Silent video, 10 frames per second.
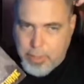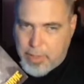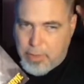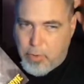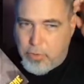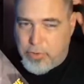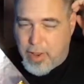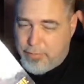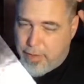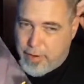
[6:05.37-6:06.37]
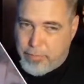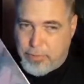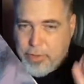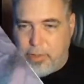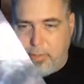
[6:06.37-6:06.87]
make the most out of every
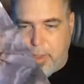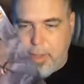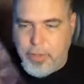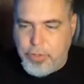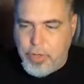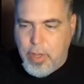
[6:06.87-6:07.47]
single page.